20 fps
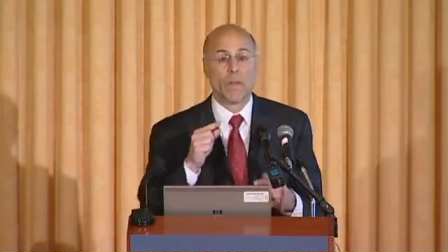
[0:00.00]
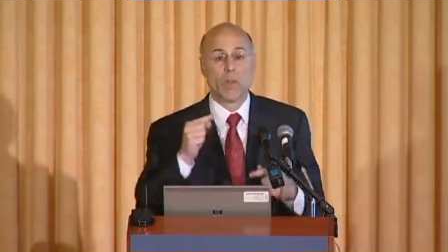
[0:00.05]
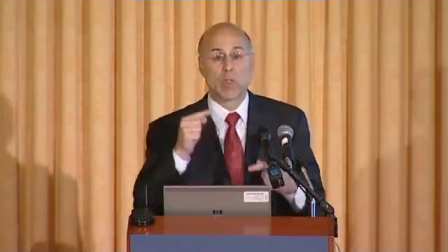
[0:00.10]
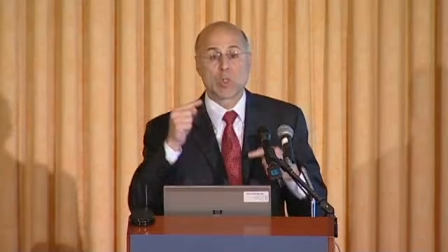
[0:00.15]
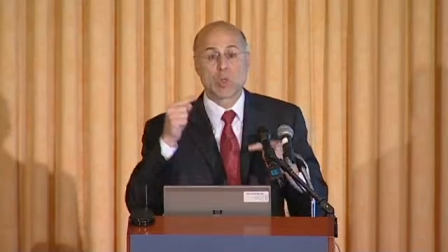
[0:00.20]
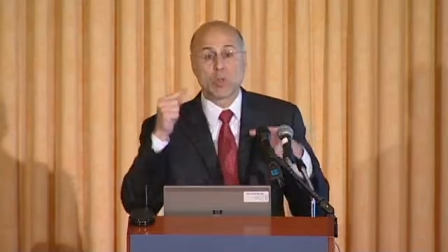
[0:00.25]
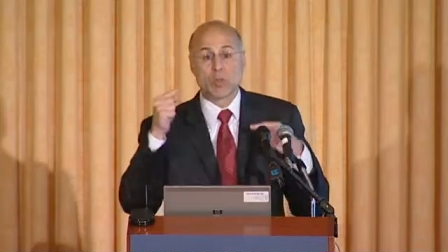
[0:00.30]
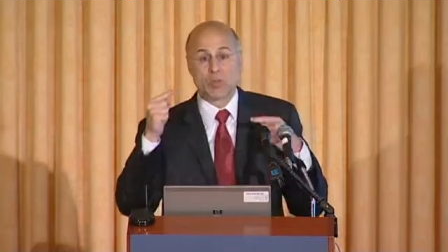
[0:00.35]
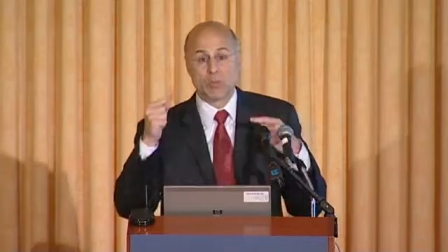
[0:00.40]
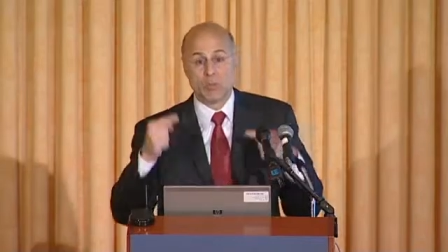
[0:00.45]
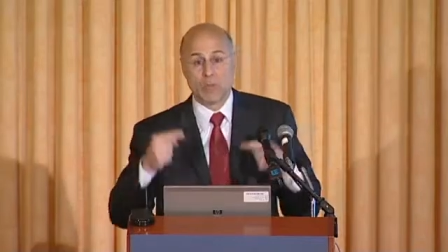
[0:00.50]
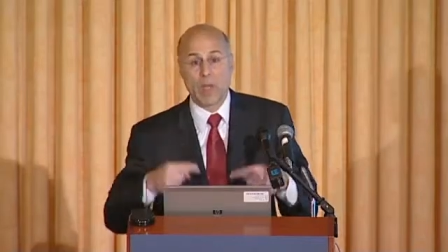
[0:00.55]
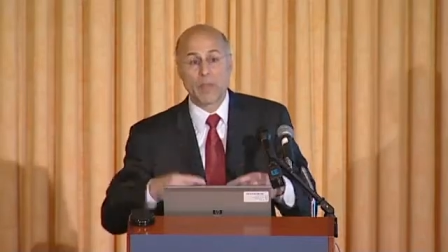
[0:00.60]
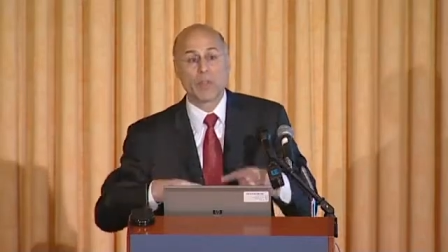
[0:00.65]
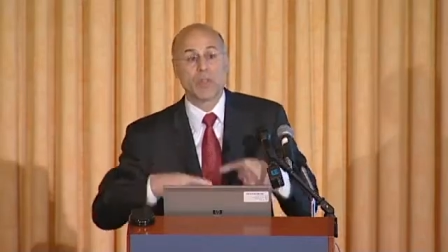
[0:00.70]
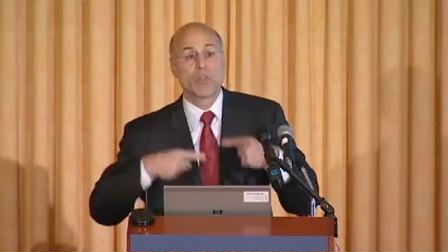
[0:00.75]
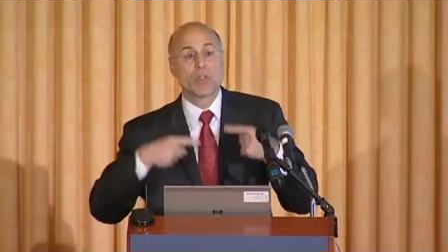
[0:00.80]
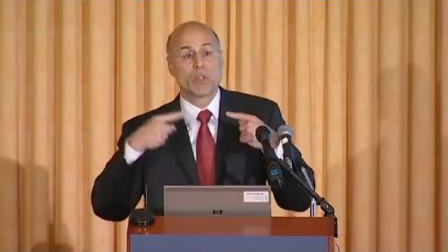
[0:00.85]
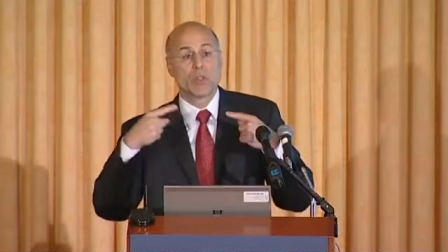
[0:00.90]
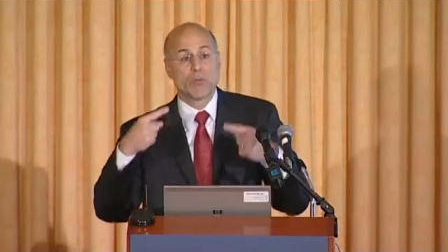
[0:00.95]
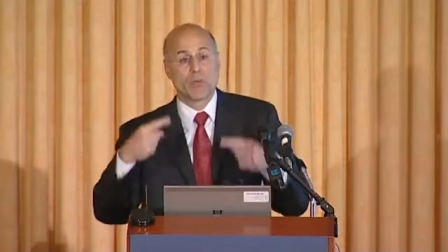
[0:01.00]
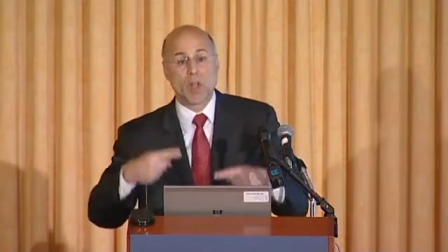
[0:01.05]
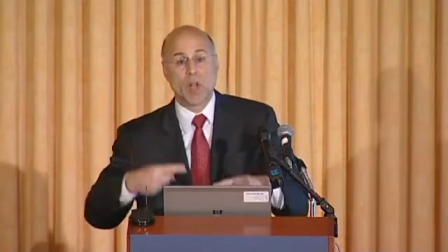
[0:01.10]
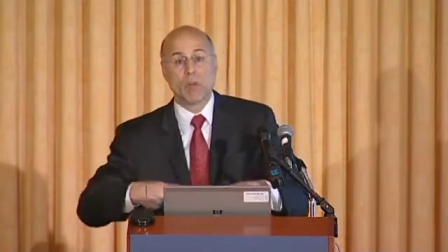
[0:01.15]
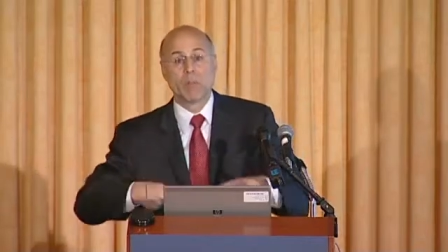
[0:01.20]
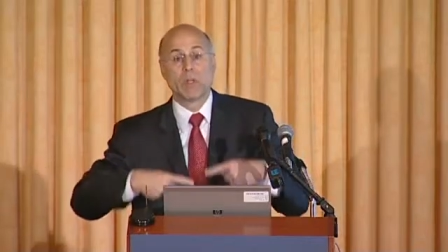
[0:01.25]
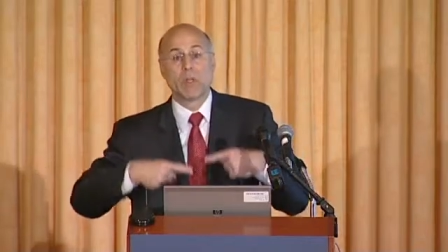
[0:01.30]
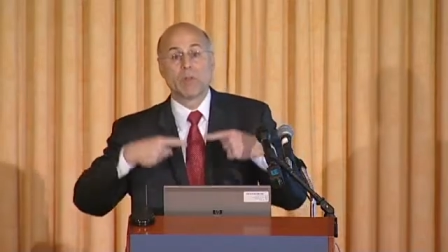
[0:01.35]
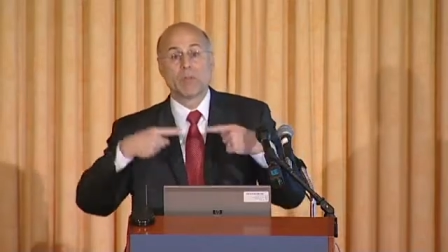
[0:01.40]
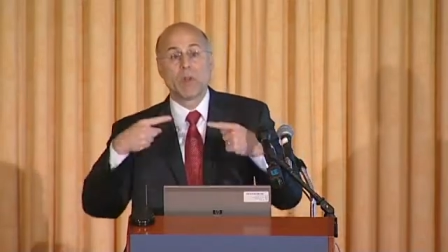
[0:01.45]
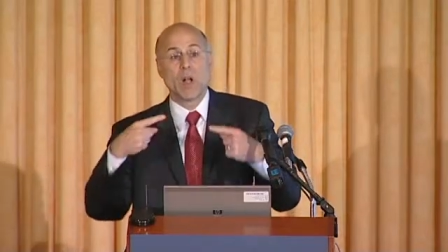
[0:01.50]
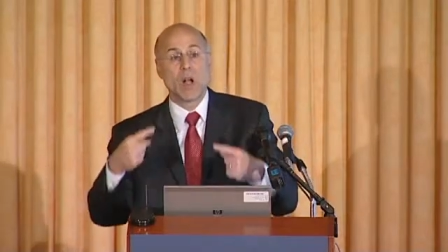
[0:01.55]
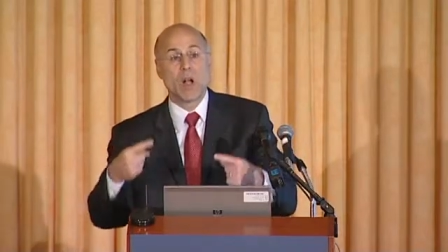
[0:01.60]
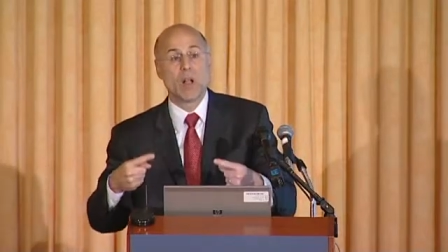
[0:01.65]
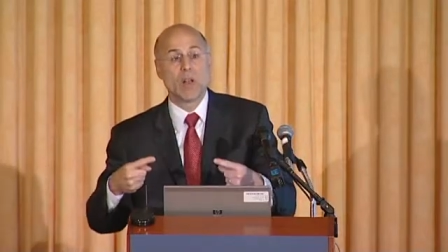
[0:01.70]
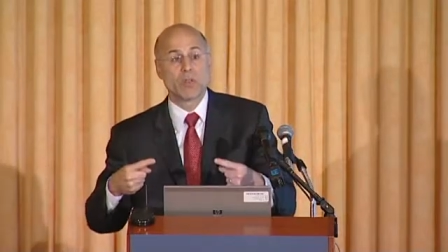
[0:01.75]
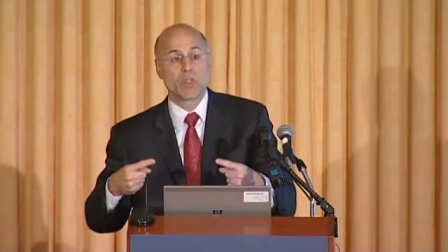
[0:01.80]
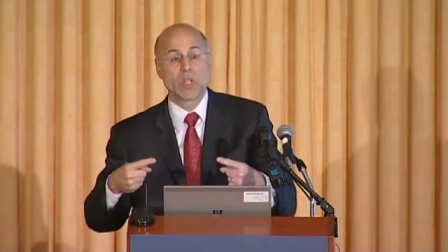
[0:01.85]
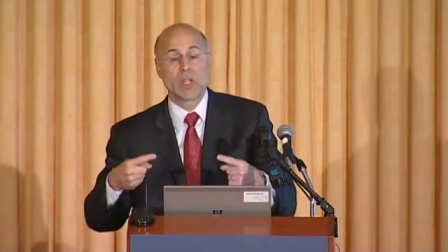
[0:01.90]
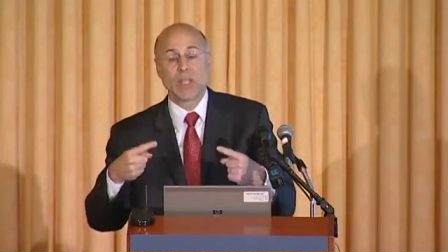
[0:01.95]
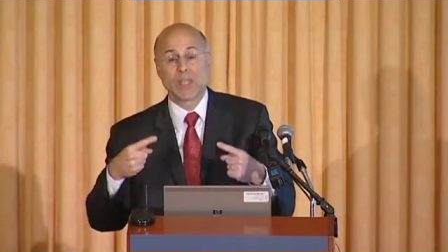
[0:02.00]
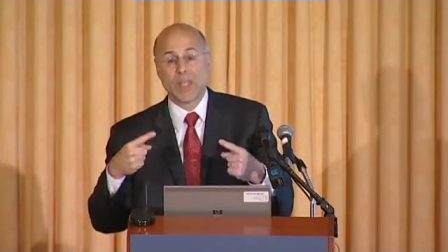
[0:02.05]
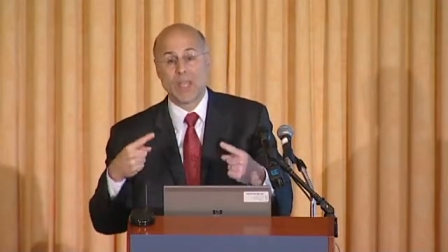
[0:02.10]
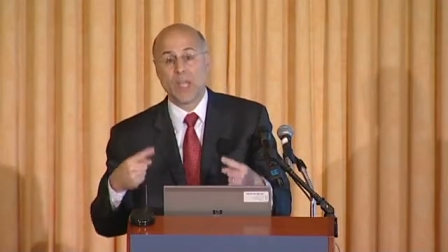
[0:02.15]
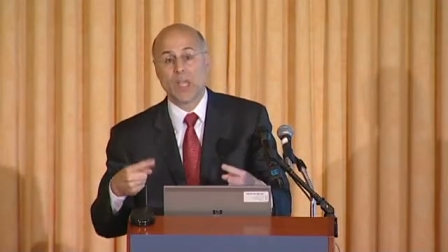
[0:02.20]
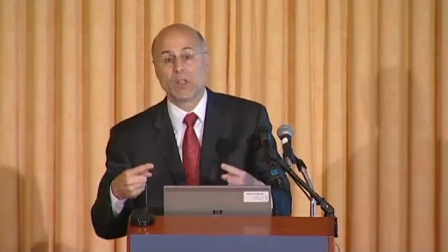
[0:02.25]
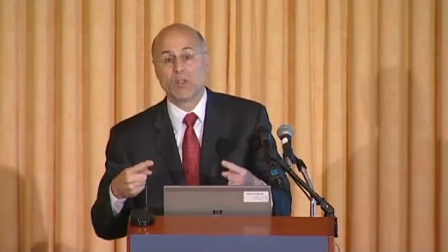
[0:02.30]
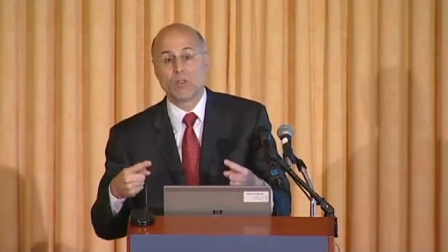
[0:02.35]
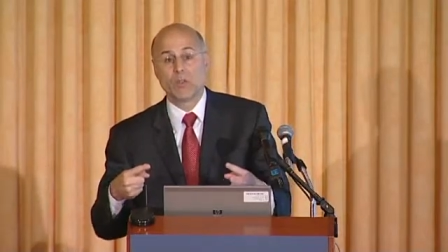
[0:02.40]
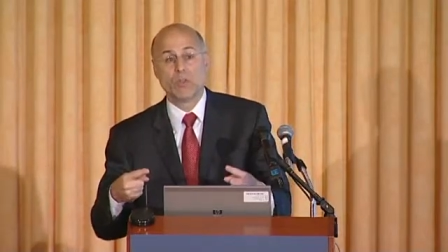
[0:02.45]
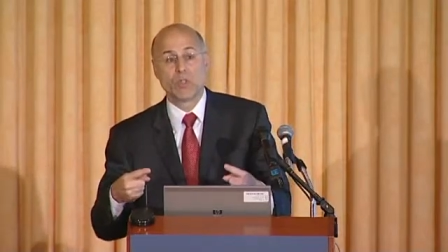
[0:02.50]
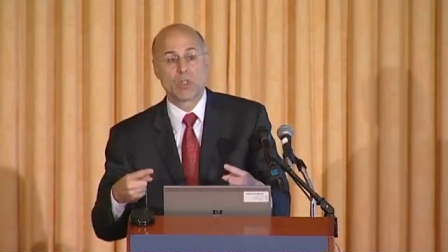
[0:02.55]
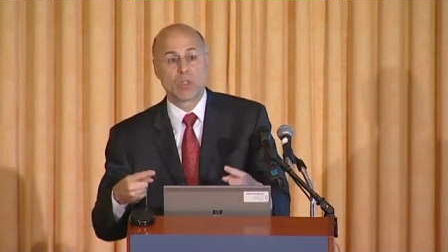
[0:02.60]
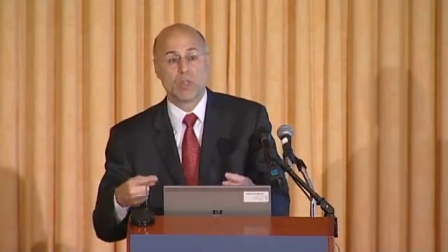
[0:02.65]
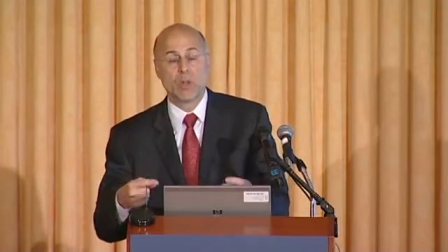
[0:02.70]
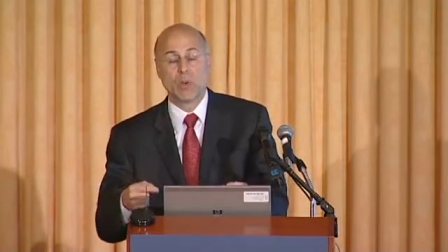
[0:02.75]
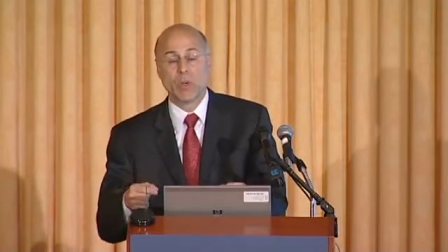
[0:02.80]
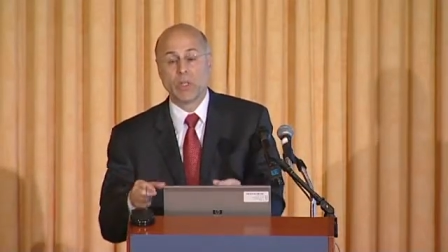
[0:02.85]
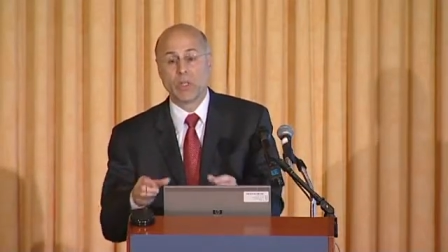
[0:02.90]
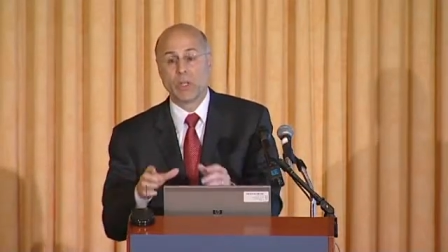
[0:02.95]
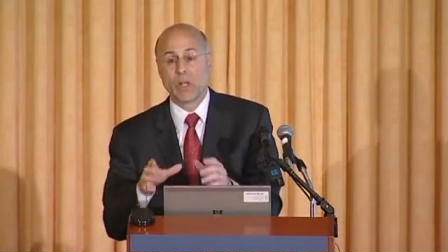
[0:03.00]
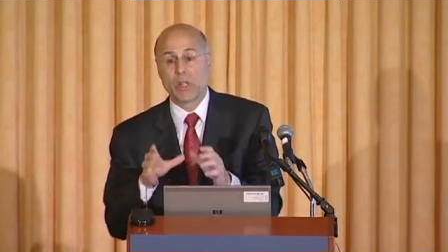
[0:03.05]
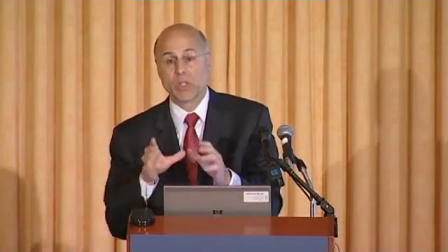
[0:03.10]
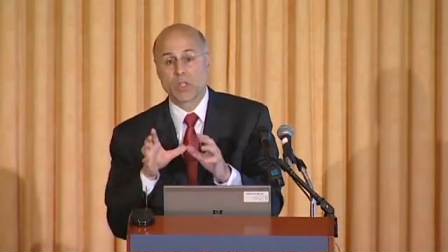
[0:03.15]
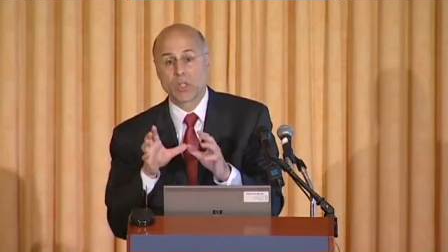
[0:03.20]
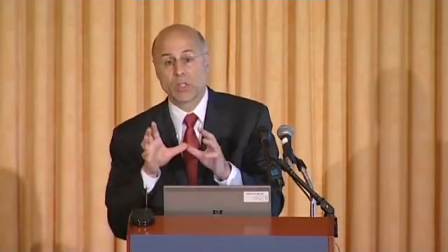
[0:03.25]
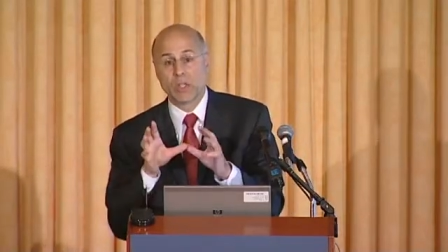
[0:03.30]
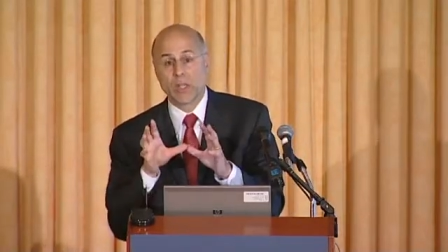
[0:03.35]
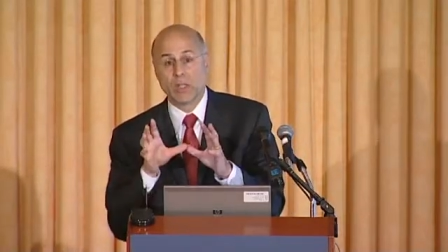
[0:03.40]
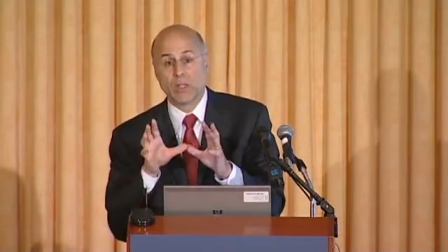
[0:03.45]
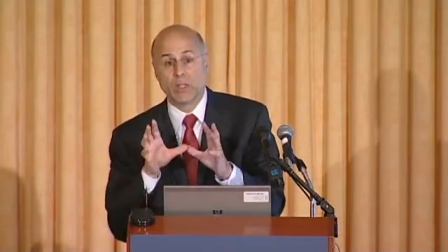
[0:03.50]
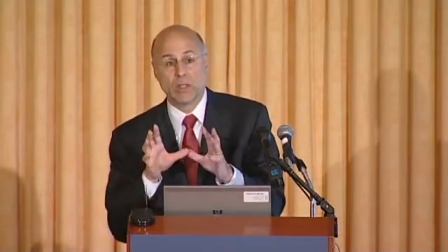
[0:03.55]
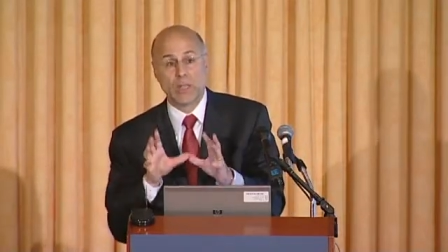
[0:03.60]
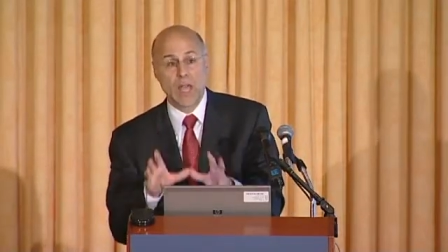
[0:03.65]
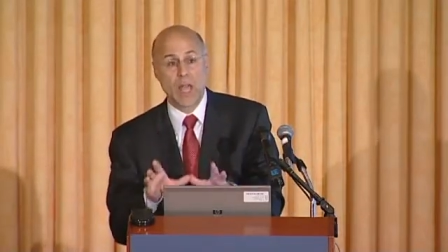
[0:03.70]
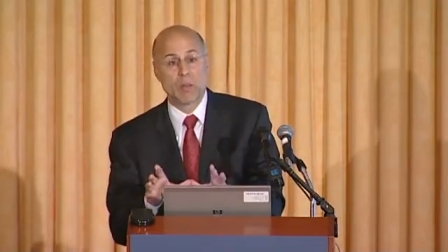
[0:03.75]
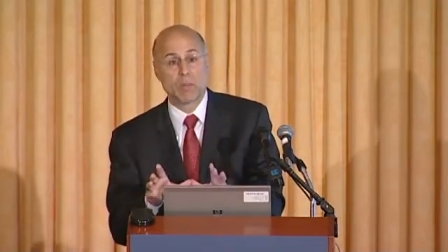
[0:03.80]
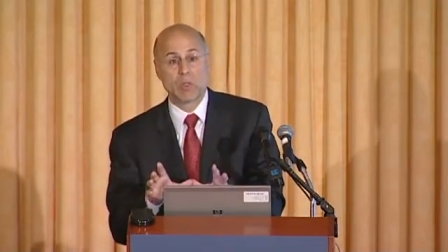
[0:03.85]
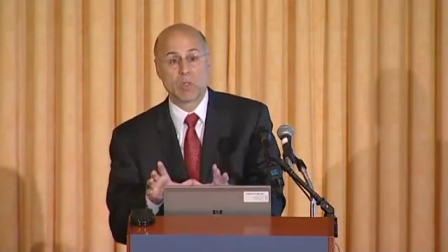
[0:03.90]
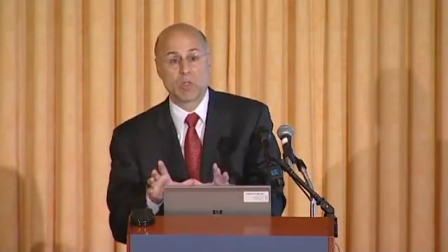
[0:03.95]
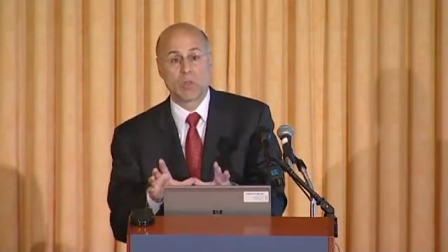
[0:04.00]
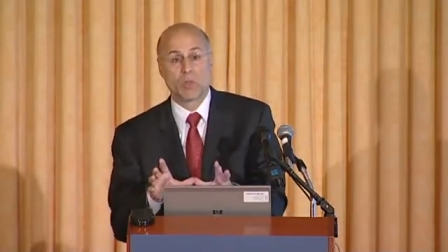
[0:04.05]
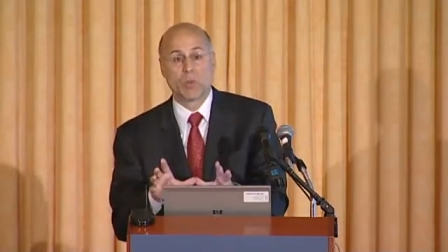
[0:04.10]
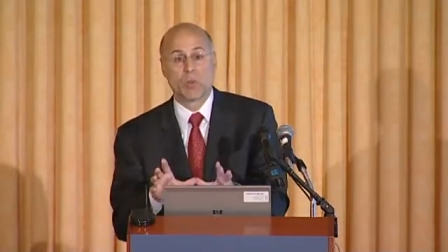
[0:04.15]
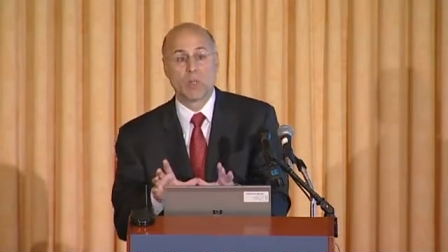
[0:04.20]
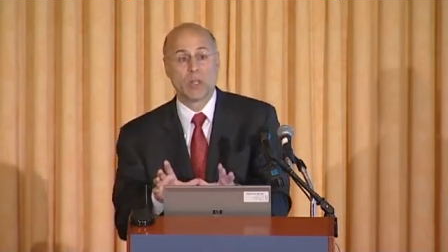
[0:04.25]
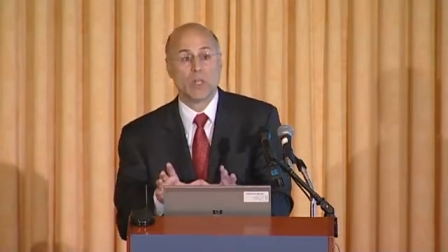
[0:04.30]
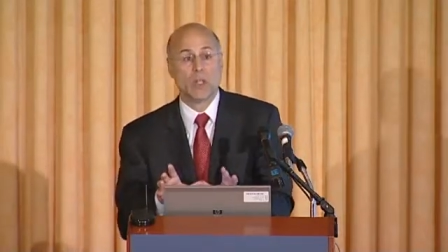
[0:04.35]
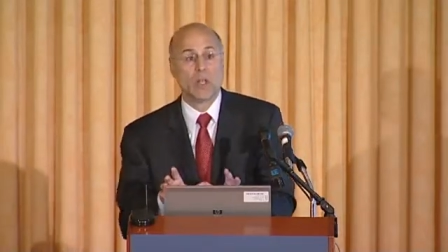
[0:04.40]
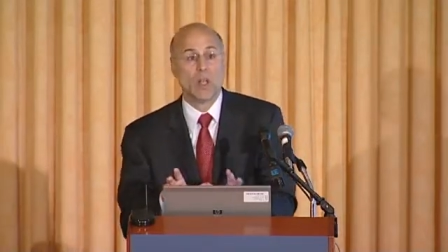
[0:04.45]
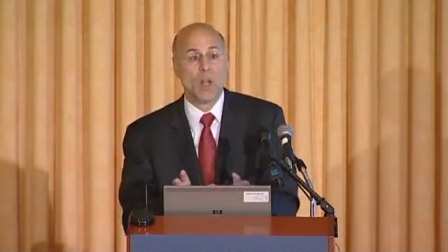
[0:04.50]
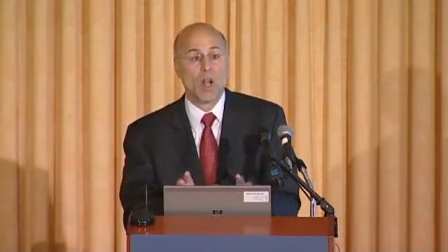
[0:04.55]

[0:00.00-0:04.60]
So as methods development evolves, it can't do so in an isolated laboratory